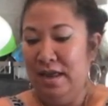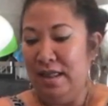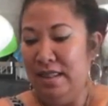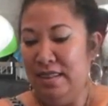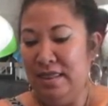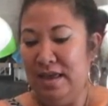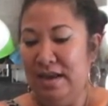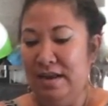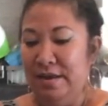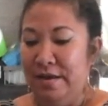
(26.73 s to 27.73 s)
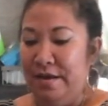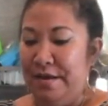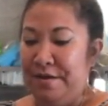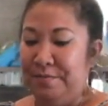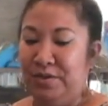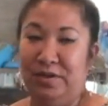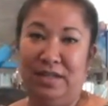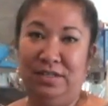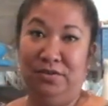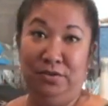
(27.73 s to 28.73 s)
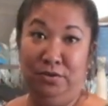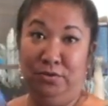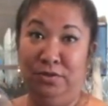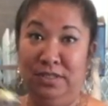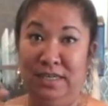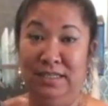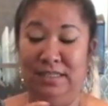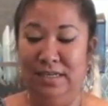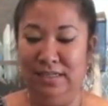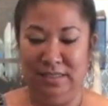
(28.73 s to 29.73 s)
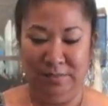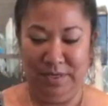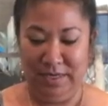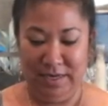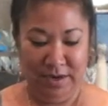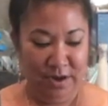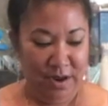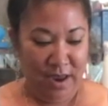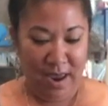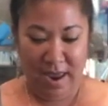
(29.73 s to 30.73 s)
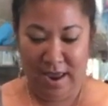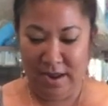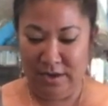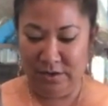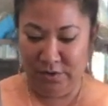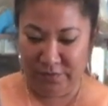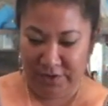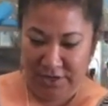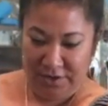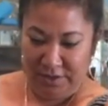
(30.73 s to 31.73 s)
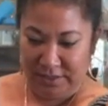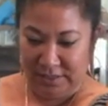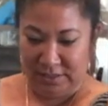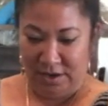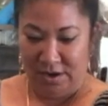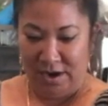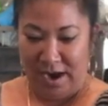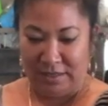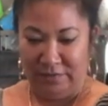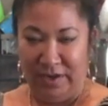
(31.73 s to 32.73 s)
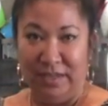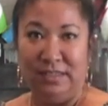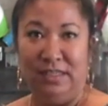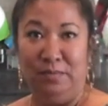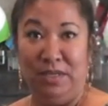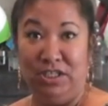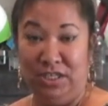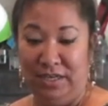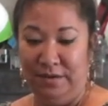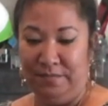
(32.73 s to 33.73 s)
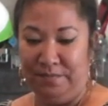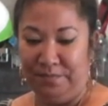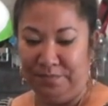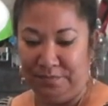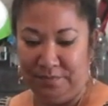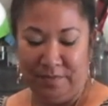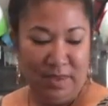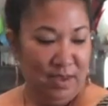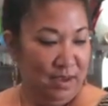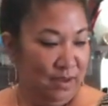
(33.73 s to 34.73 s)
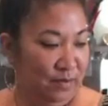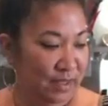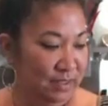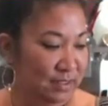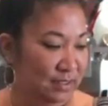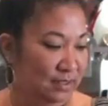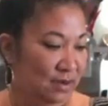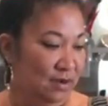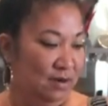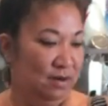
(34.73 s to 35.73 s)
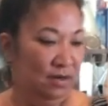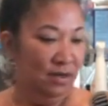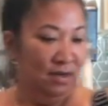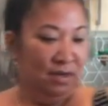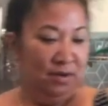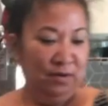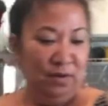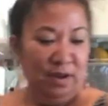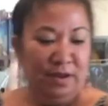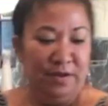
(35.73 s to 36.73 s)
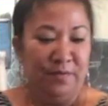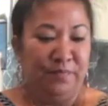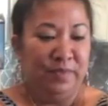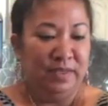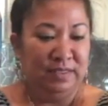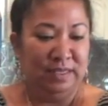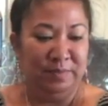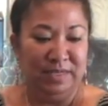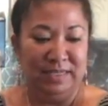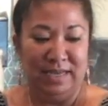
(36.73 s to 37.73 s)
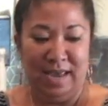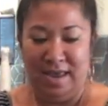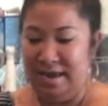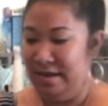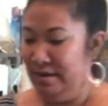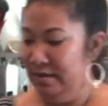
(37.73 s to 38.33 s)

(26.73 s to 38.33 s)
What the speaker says: And then, so that's your neutral THC and CBD. And over here, this is our activated CBG. This is our CBDA.